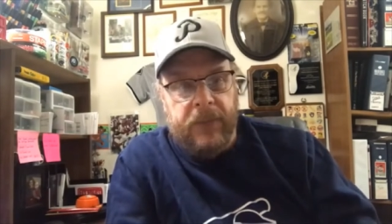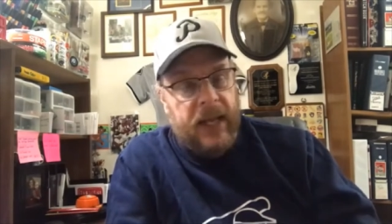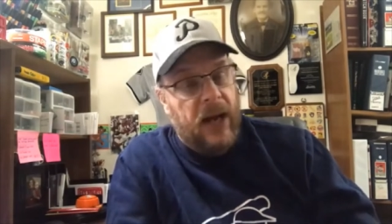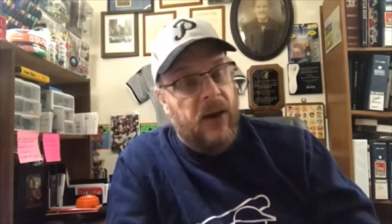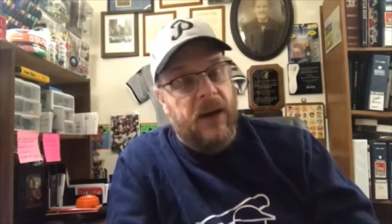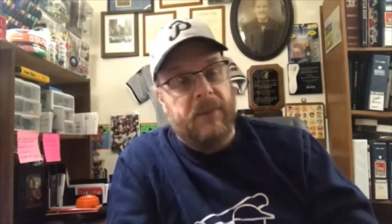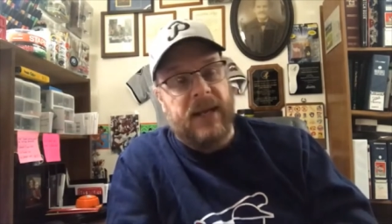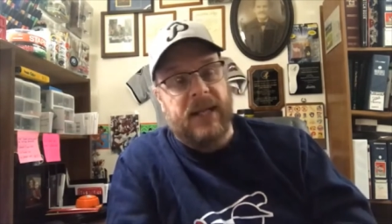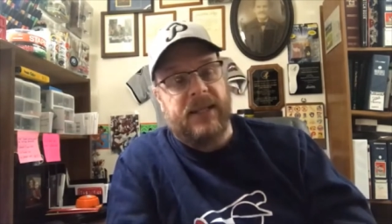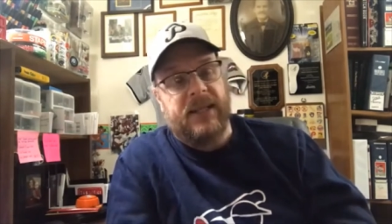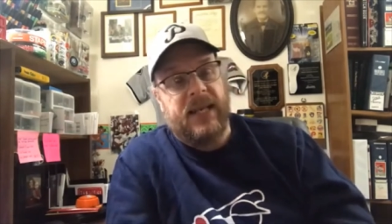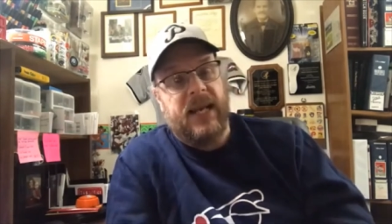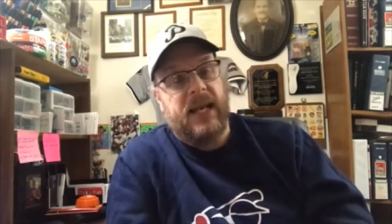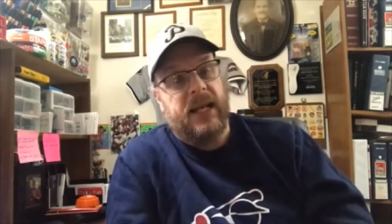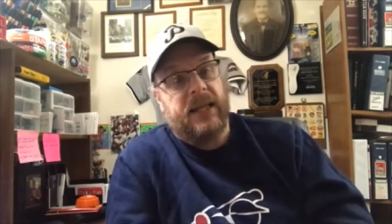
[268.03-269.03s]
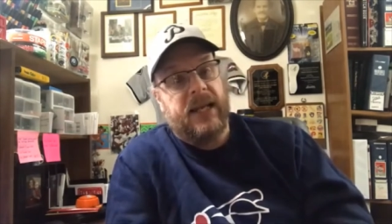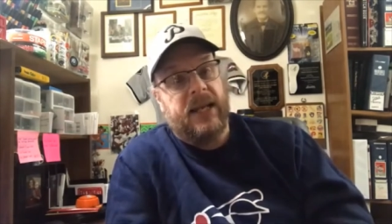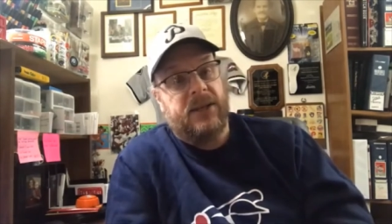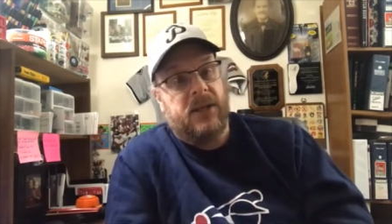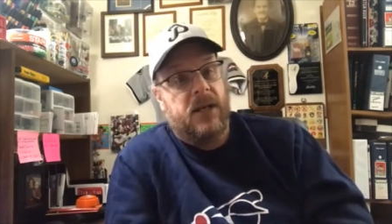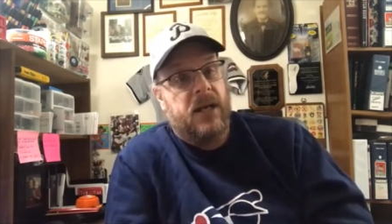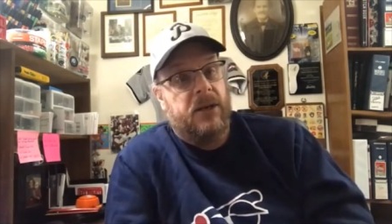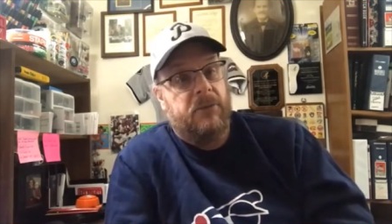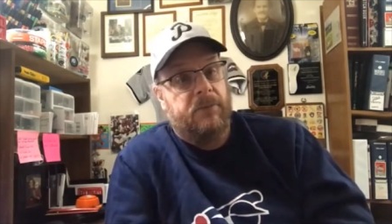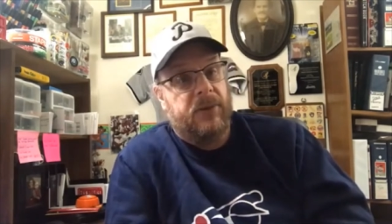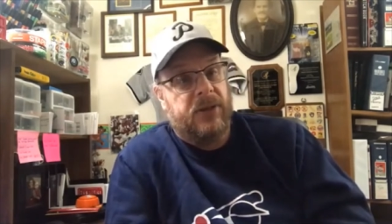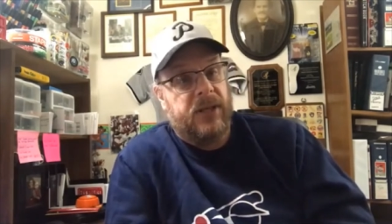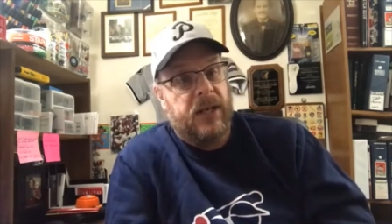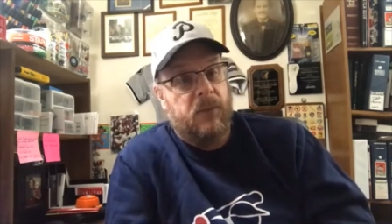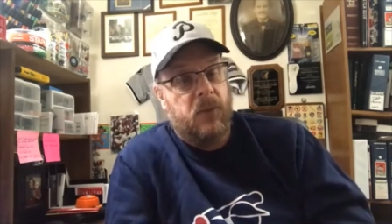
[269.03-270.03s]
Now, I'm not saying that that's
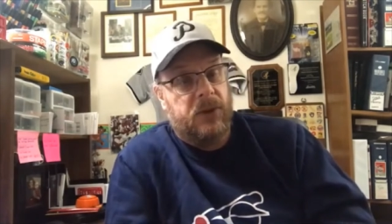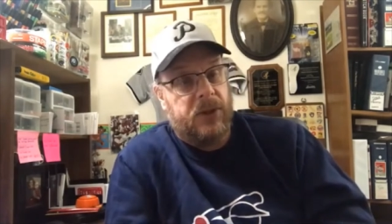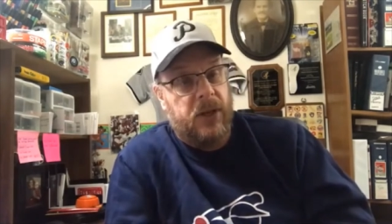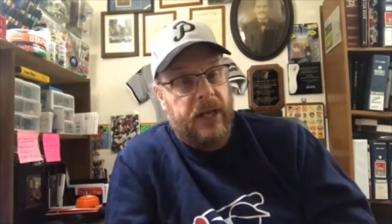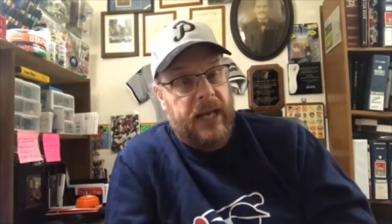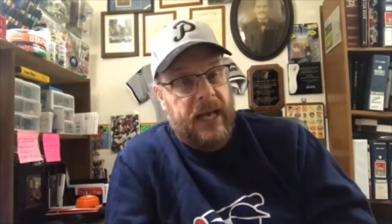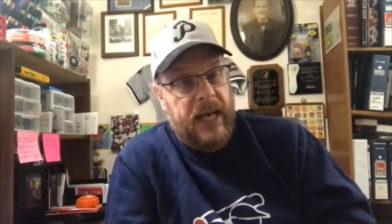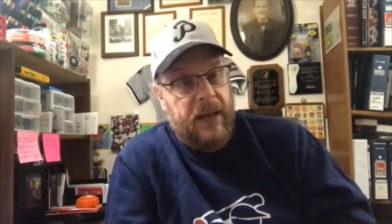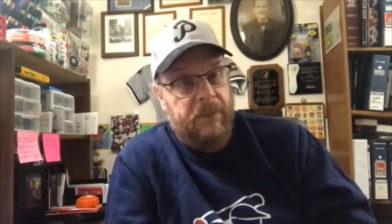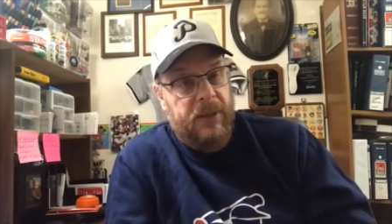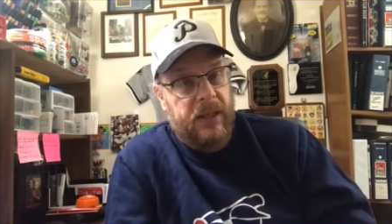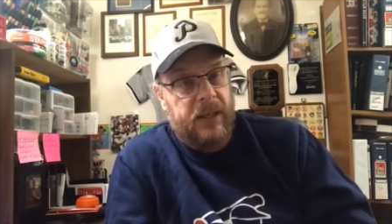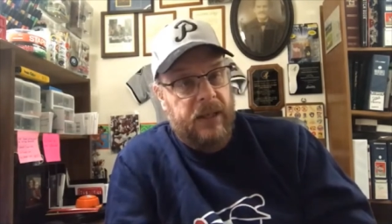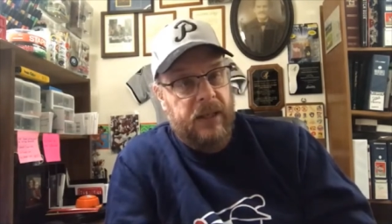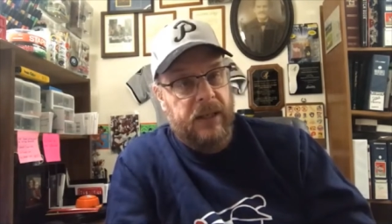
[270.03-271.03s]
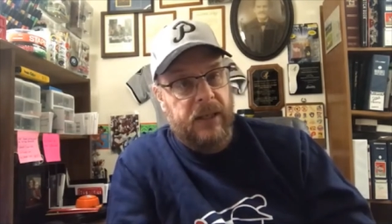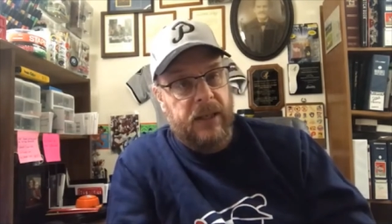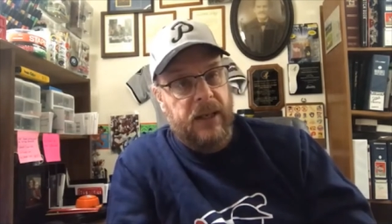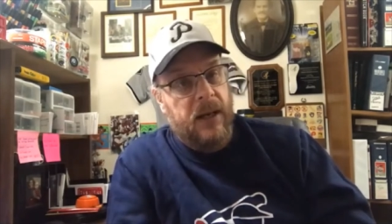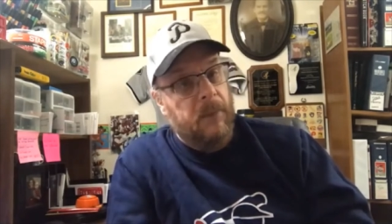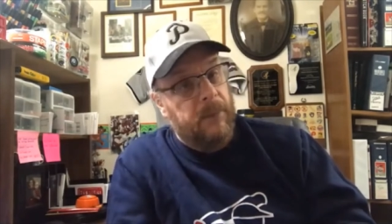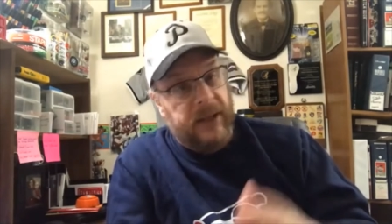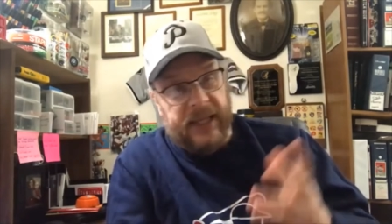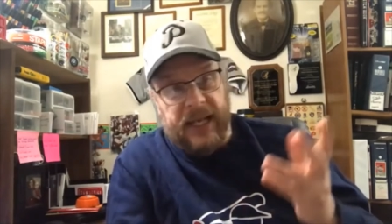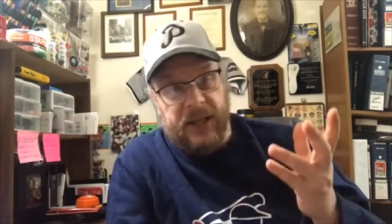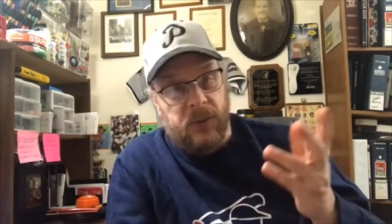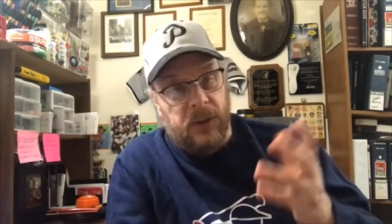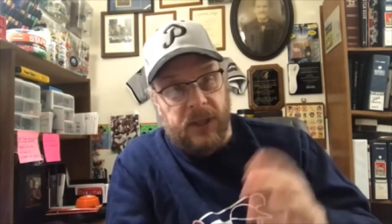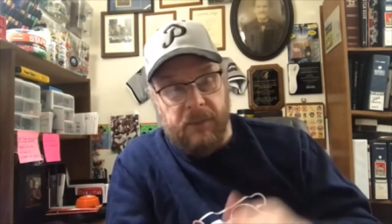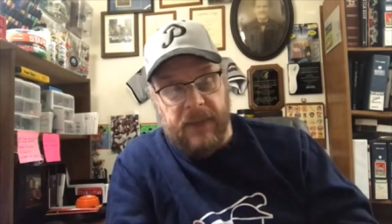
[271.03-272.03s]
100% what's going to happen, but
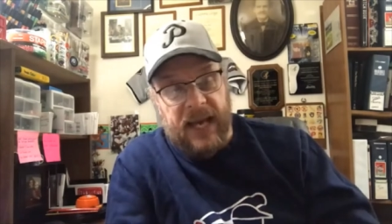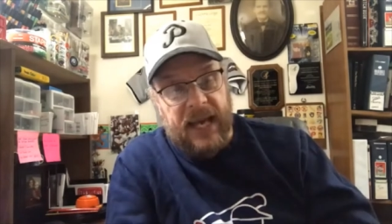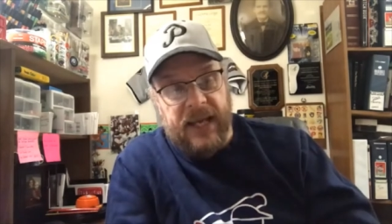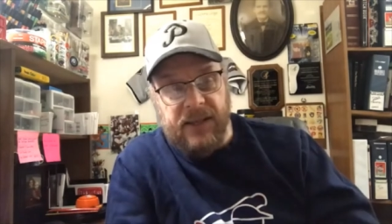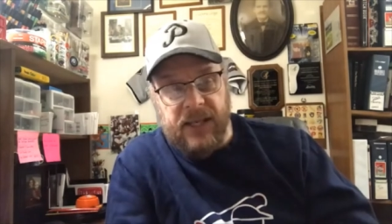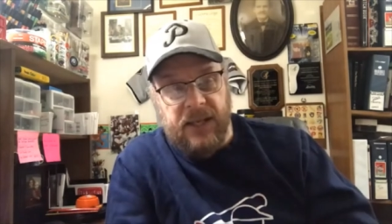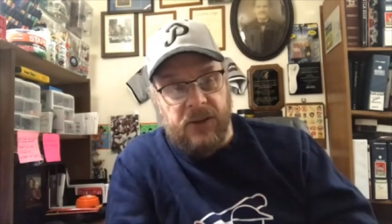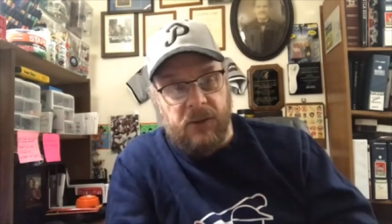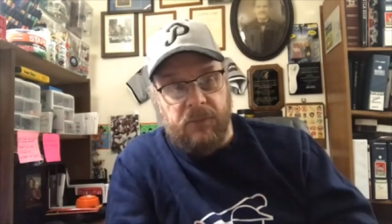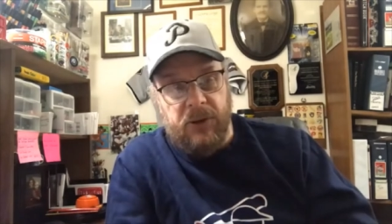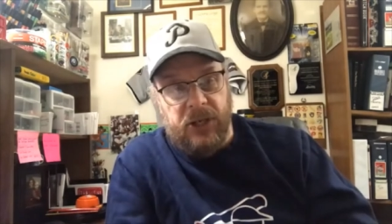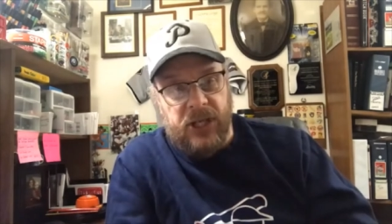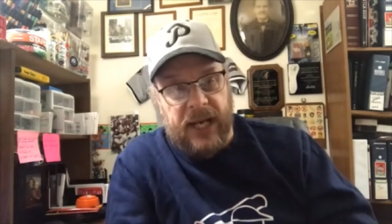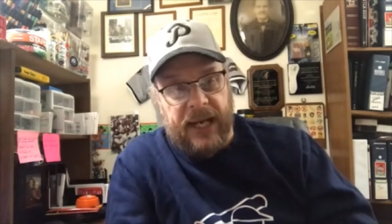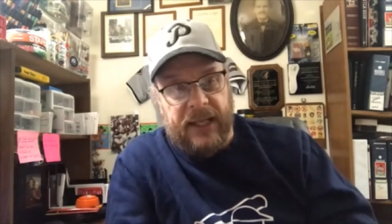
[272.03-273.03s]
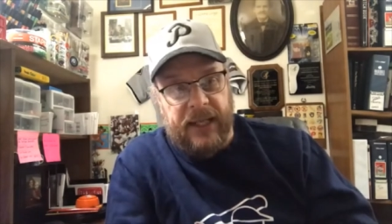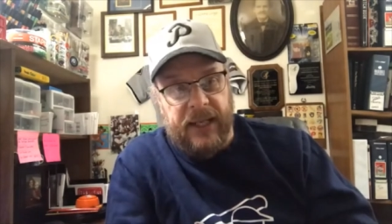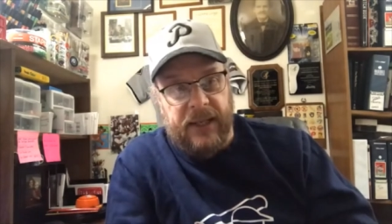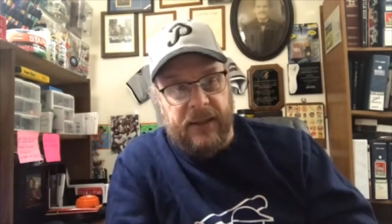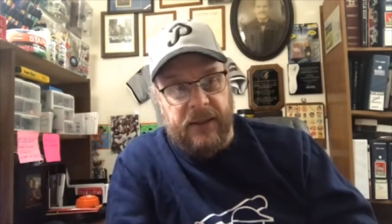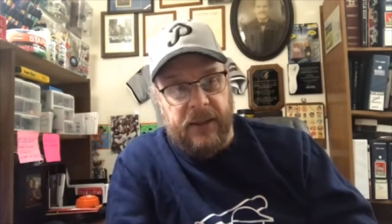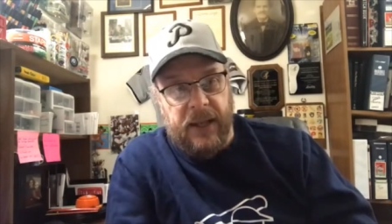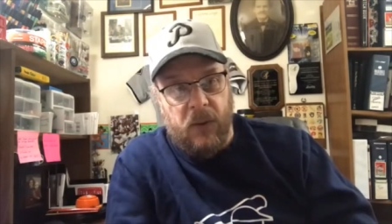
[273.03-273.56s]
that's what the magazines are projecting.